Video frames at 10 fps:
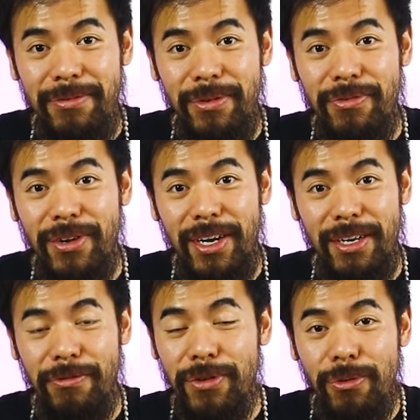We've got
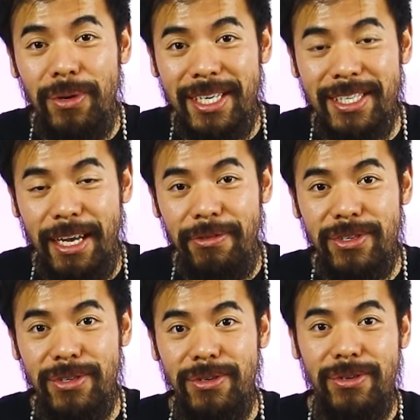a few weeks left
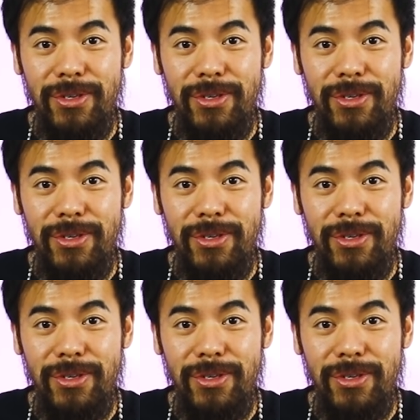to